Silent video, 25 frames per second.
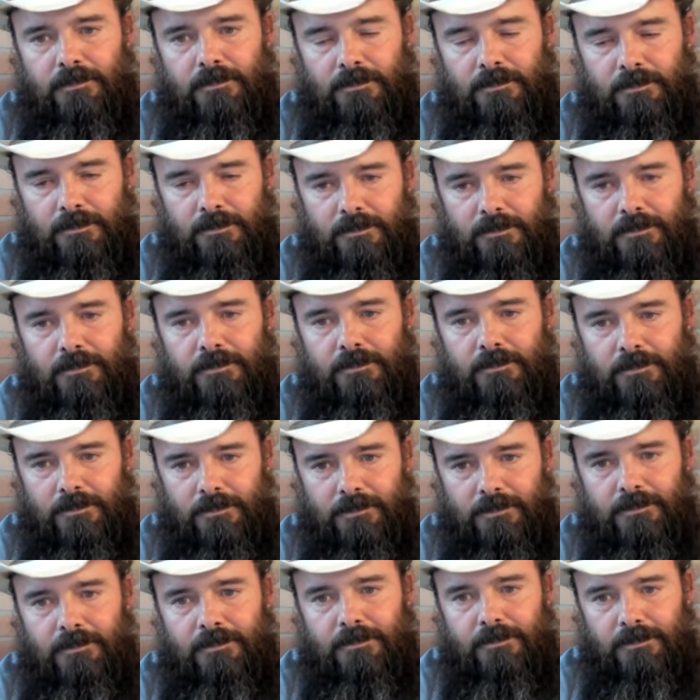
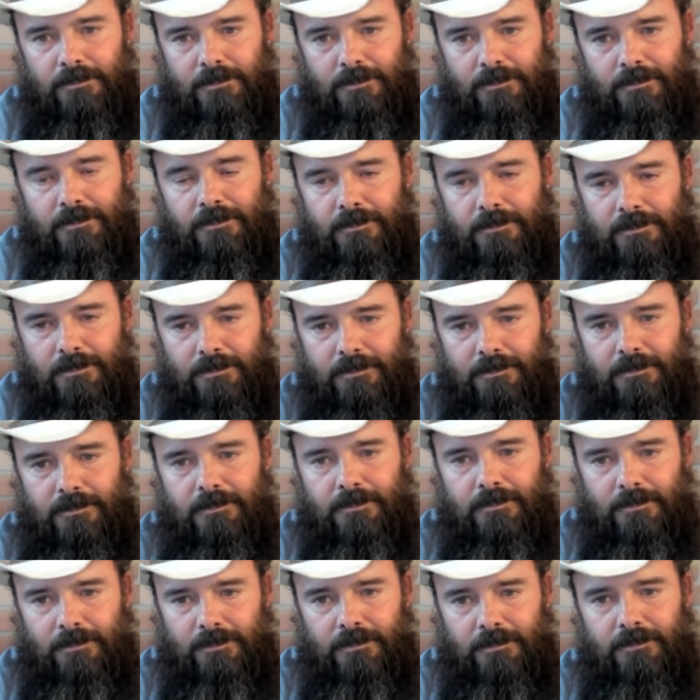
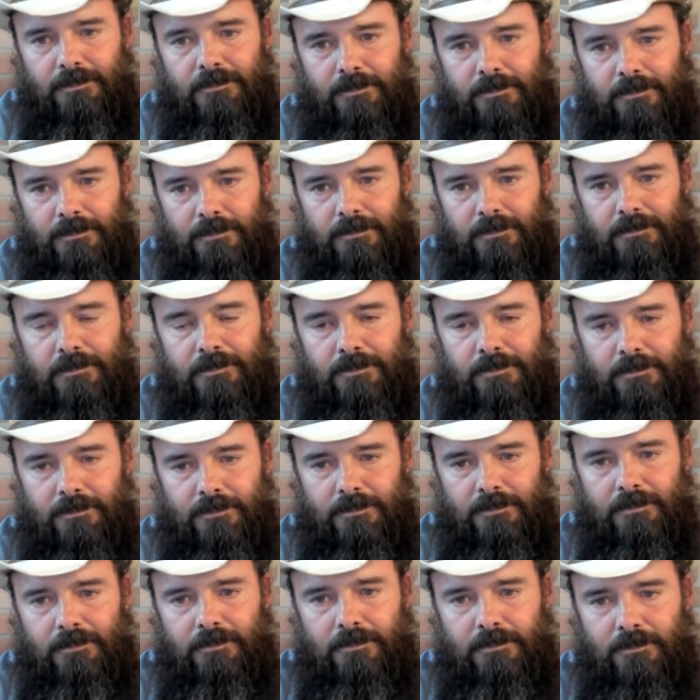
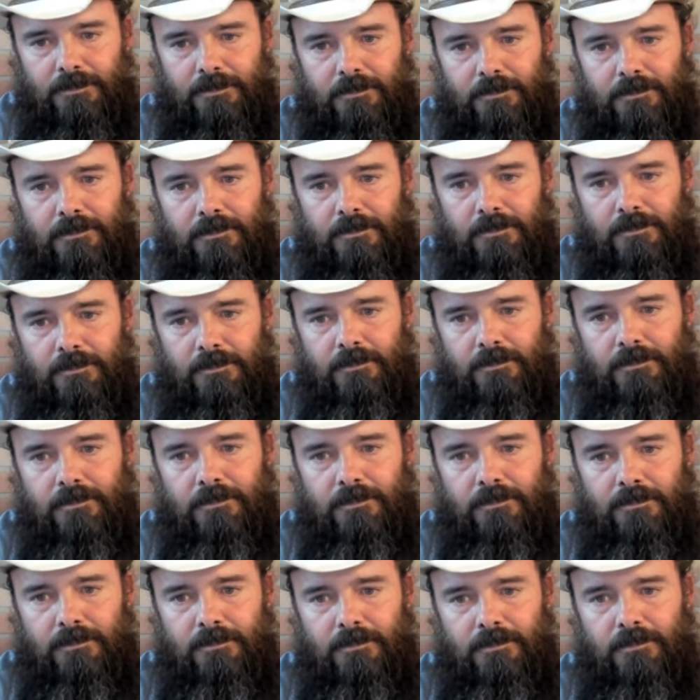
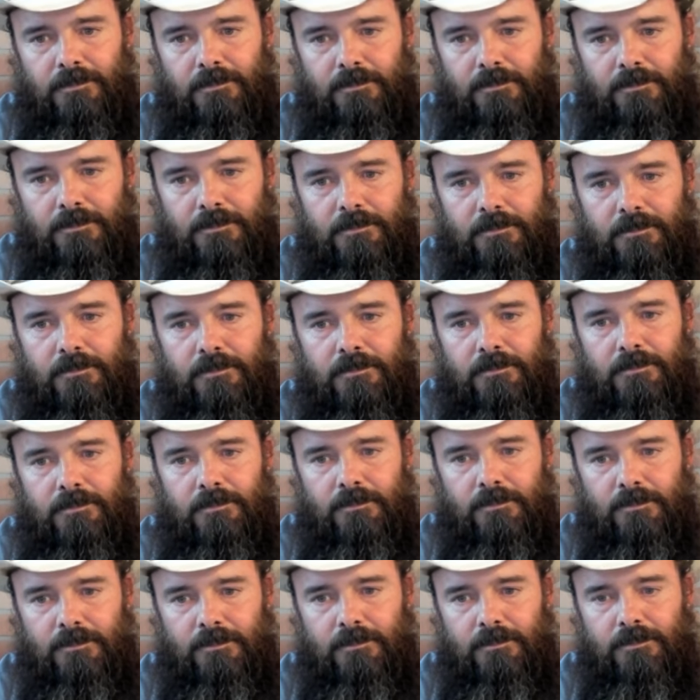
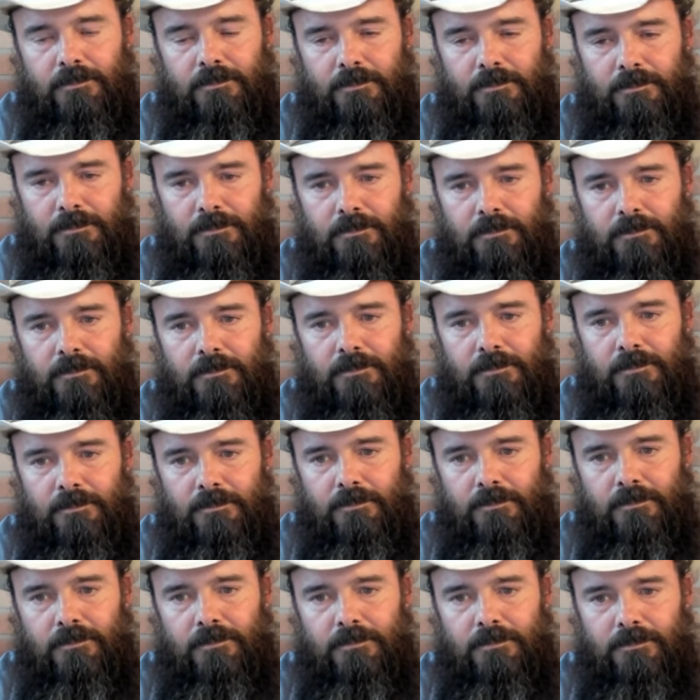
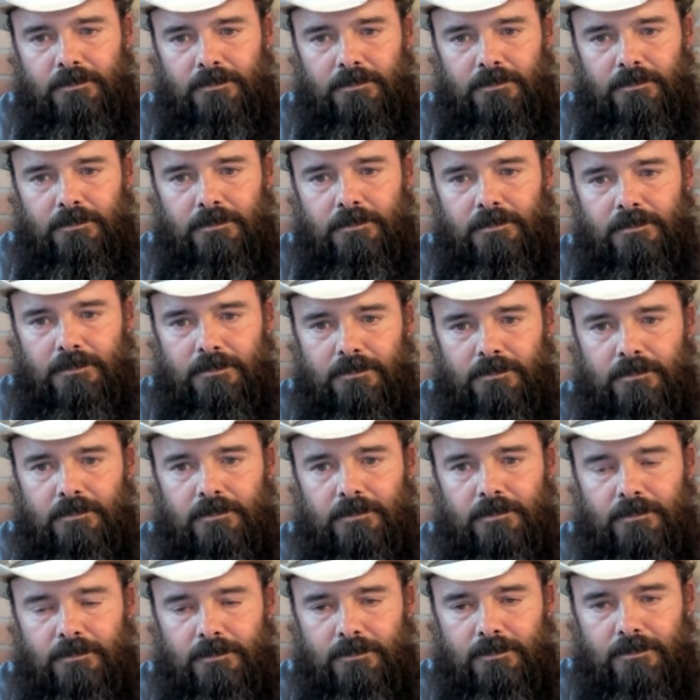
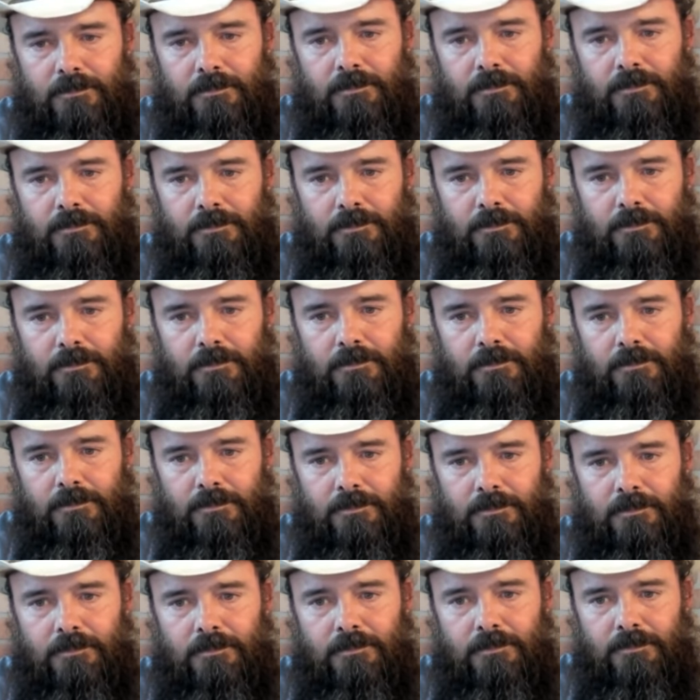The person shown says nothing.